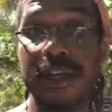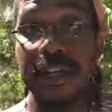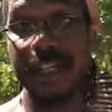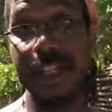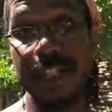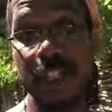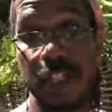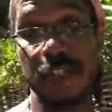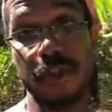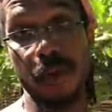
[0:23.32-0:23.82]
good
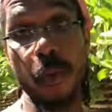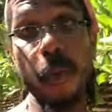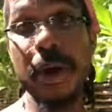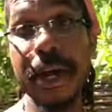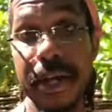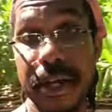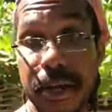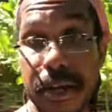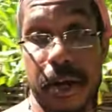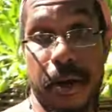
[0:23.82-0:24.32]
just a
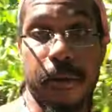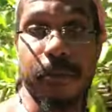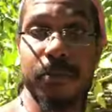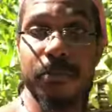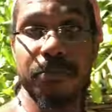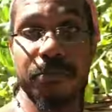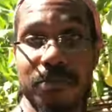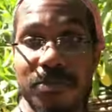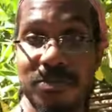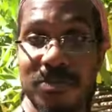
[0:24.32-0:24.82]
week ago.
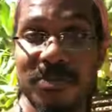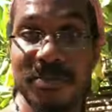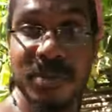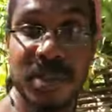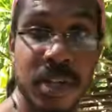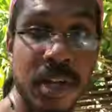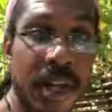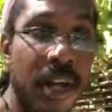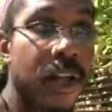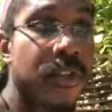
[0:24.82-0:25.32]

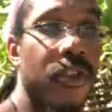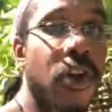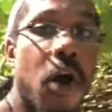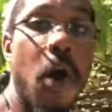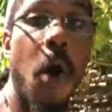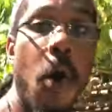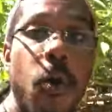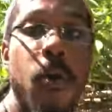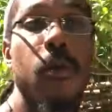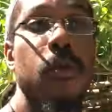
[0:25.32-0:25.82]
The
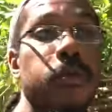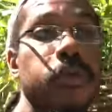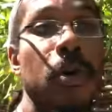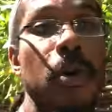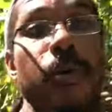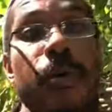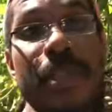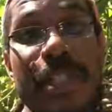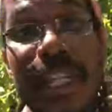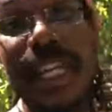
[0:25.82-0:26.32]
whole crew
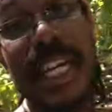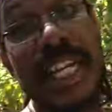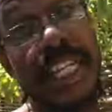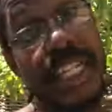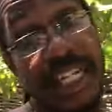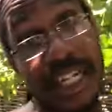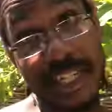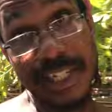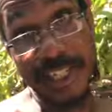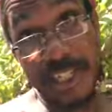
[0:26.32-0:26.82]
was eating
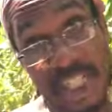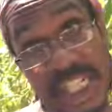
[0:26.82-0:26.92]
good